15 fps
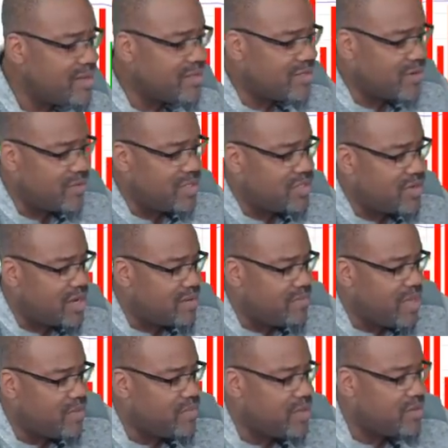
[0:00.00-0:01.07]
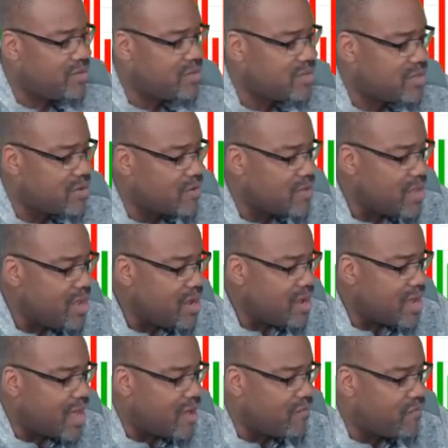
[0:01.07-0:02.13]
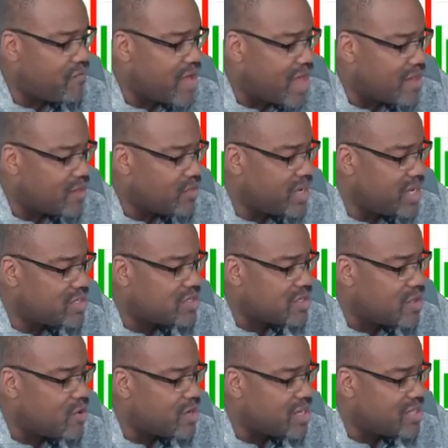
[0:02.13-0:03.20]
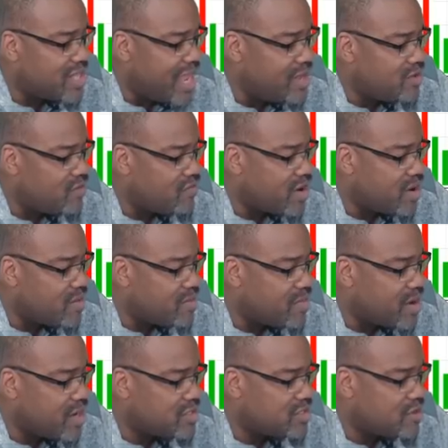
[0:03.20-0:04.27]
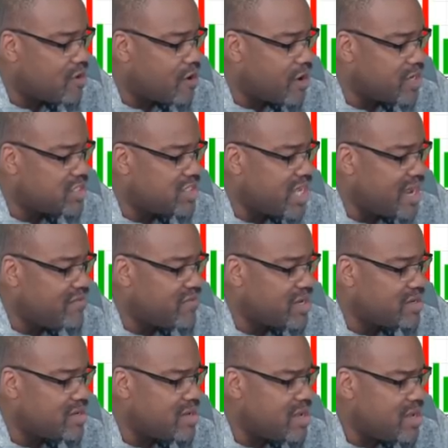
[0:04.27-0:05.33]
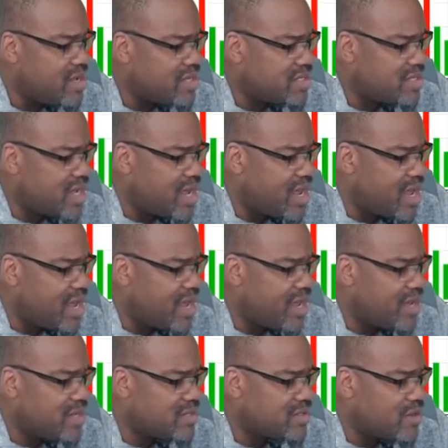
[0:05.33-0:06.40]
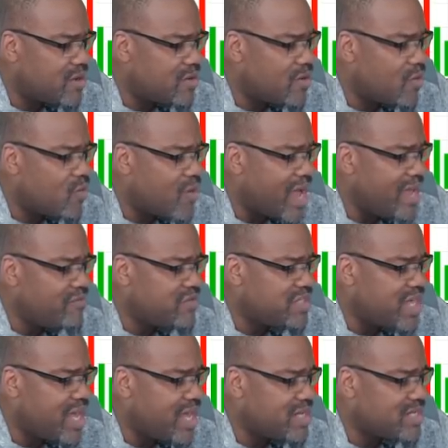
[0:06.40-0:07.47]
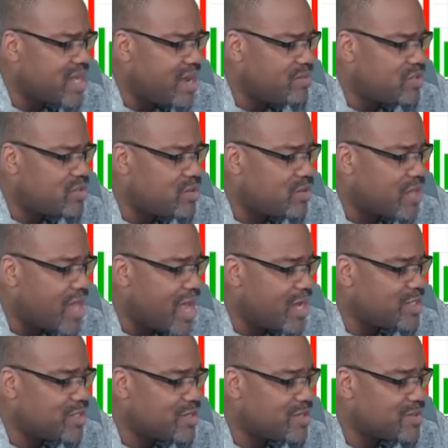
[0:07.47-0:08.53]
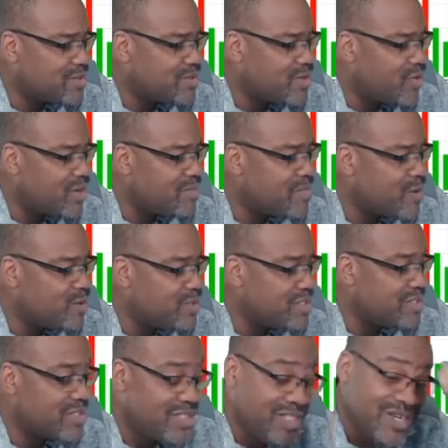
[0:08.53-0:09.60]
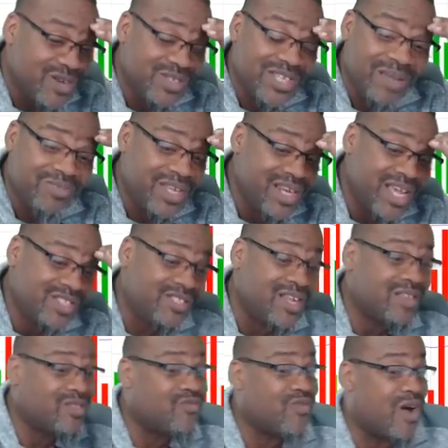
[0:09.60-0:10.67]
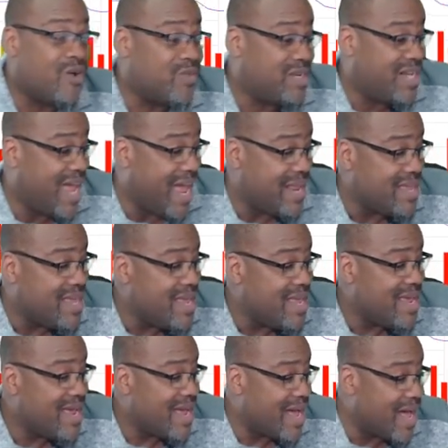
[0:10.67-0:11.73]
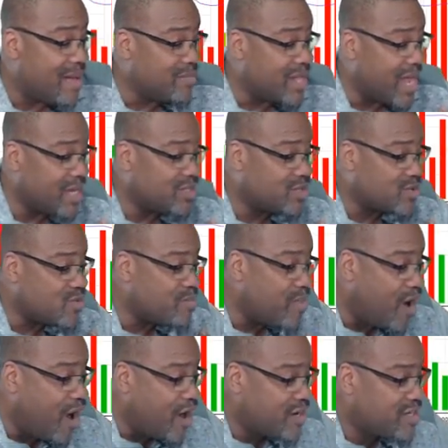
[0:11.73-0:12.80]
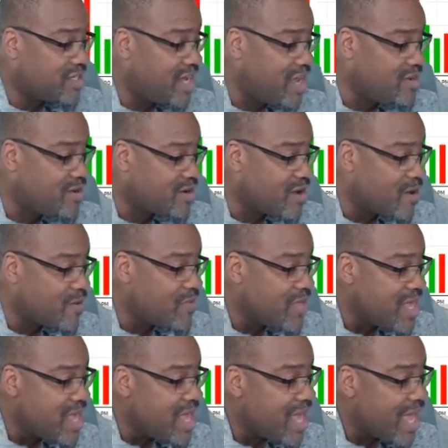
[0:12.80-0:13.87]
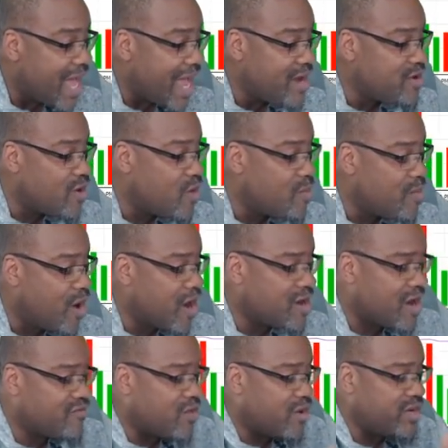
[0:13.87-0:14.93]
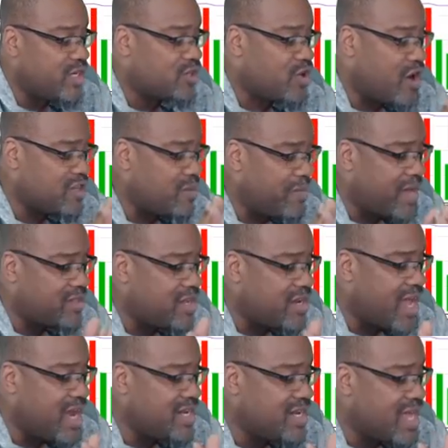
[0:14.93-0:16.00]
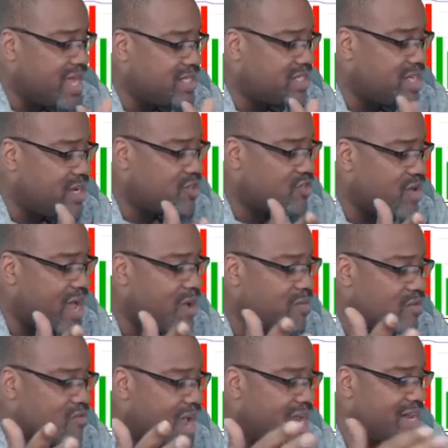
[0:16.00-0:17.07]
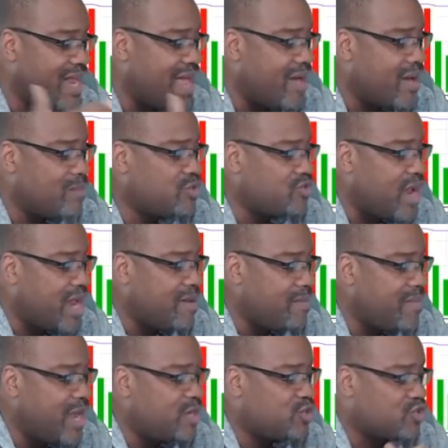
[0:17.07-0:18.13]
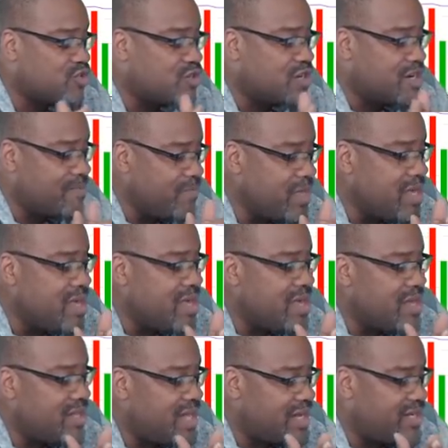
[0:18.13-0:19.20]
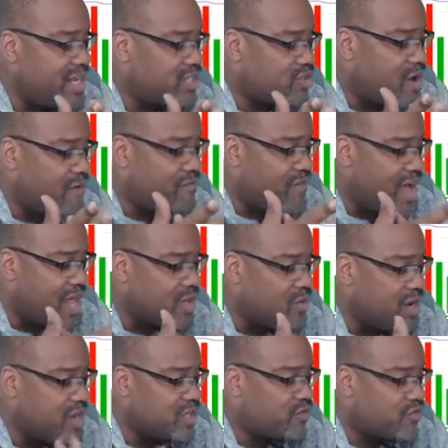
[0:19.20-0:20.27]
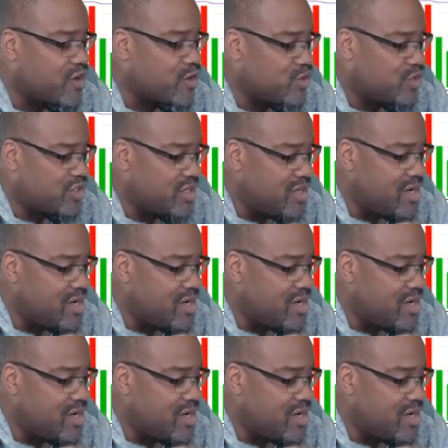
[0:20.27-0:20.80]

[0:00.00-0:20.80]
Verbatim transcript: Joey's trying to make me do so. I'll follow. It's loading. Thank you very much. And Hard Saving says... Oh, no, wife says I'm too logical. No emotions. You know something? There's nothing wrong with that. I'm logical. Mark, there you go. I know, Mark, I've already talked about the ninety-nine cent trial, but right now I'm trying to make sure that they start following us first.